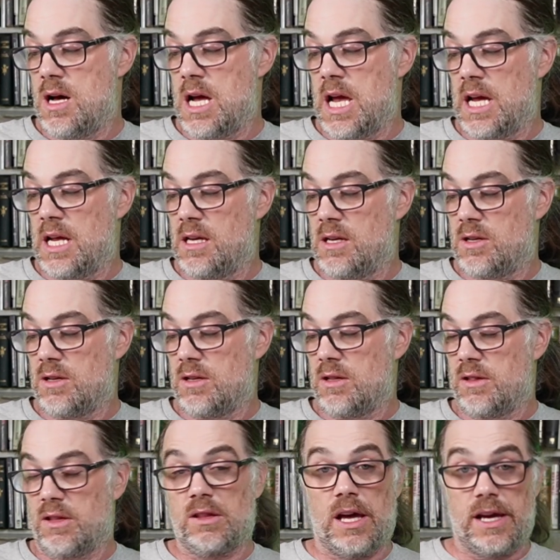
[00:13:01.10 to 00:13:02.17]
and
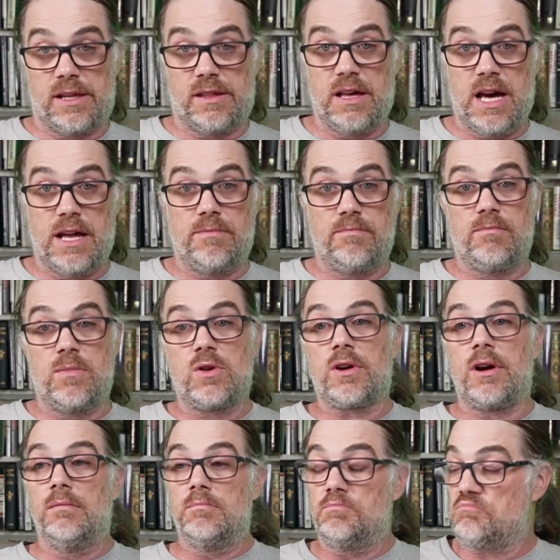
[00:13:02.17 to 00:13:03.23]
like that.
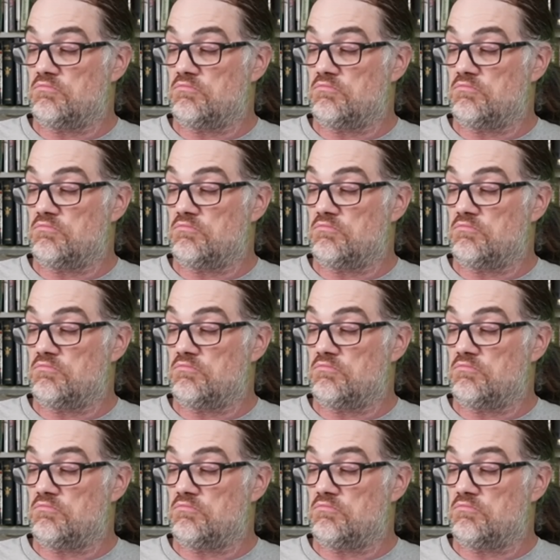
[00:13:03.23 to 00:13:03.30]
Okay.